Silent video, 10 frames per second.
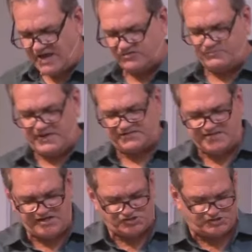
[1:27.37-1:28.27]

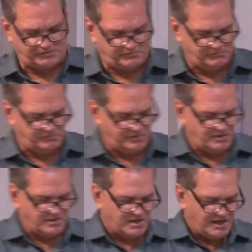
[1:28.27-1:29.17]
expectation
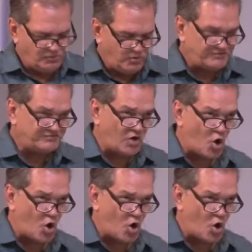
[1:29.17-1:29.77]
and what's the